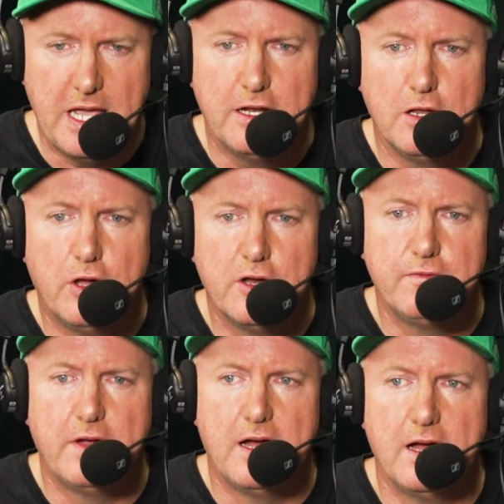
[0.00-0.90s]
And a lot
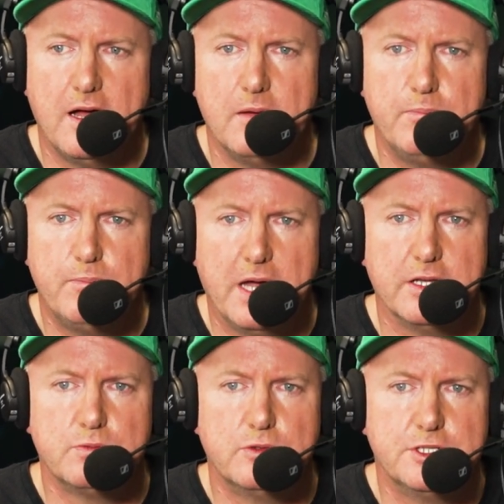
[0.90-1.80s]
of uh,
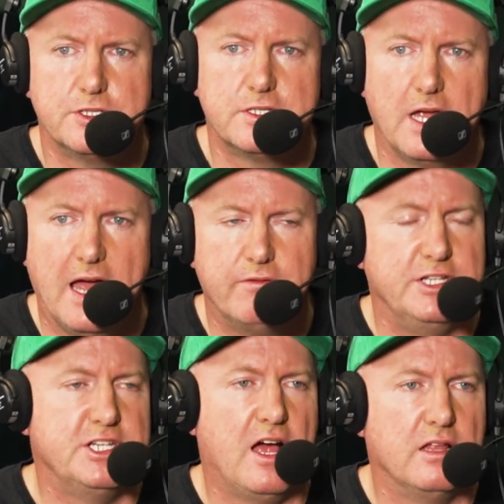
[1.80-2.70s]
punters will just
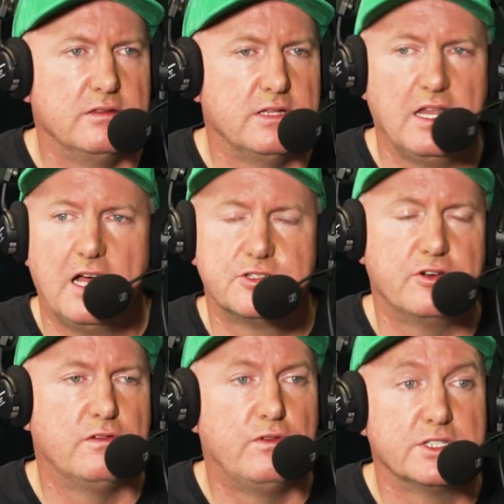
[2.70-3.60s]
average out their last
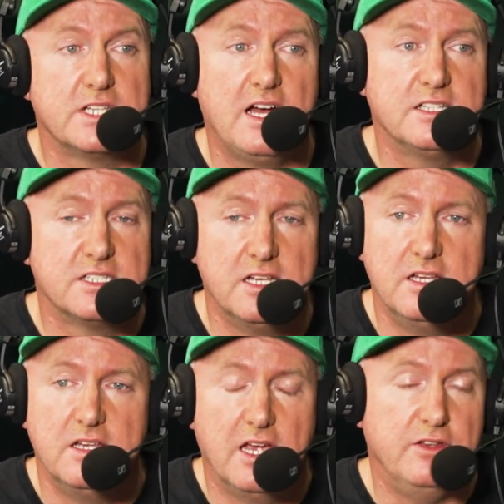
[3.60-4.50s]
three or four starts
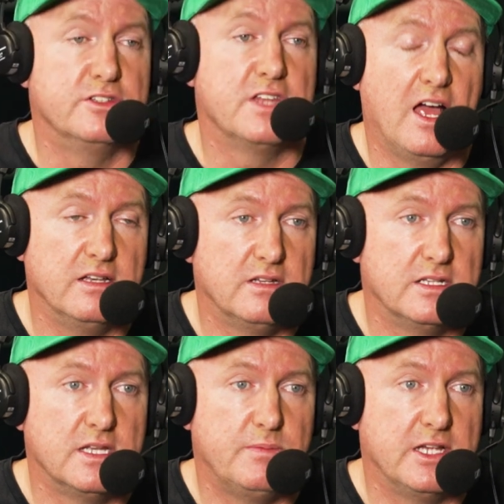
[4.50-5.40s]
mm-hmm. and use that
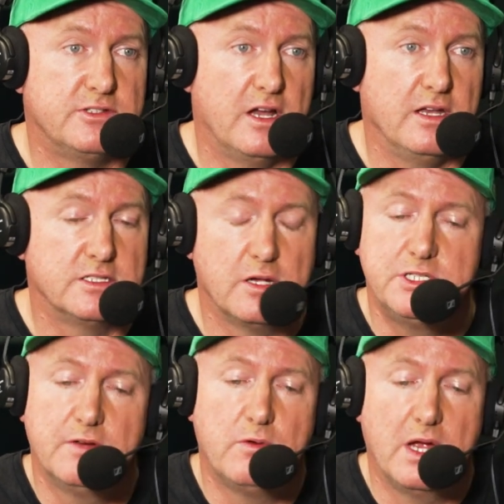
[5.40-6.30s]
as their base rating. So
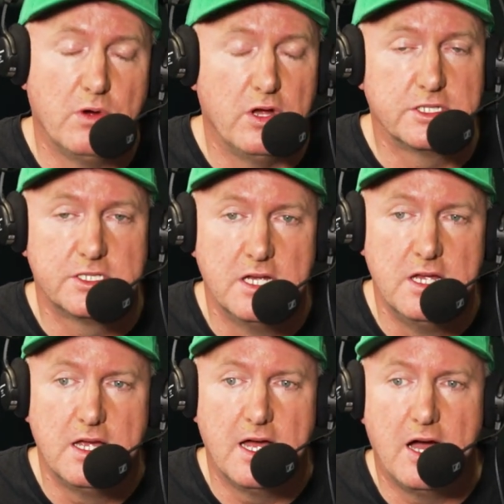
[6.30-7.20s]
whichever way works,
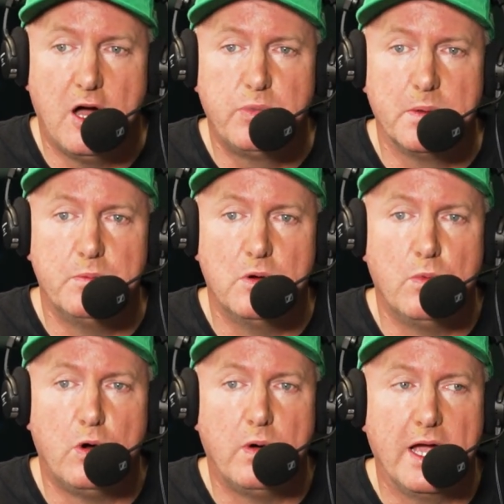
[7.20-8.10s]
uh, I'll probably put
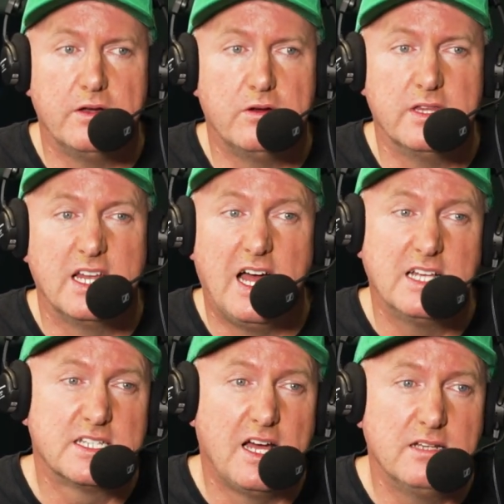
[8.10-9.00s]
more weight on their
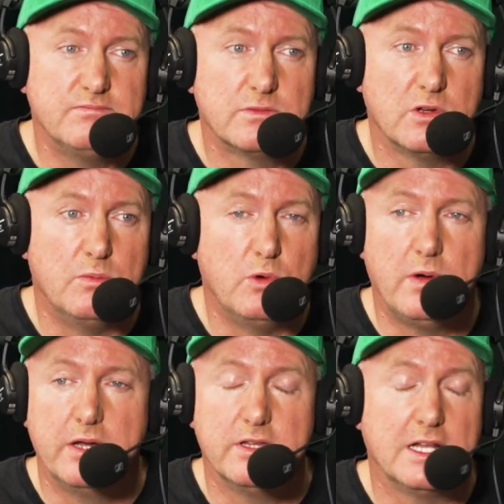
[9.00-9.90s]
last start or
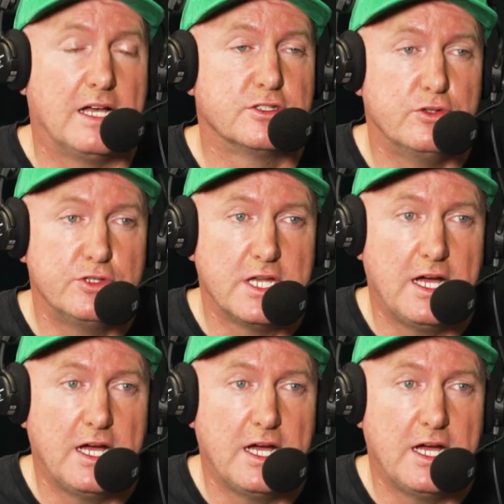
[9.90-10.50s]
more weight on their last two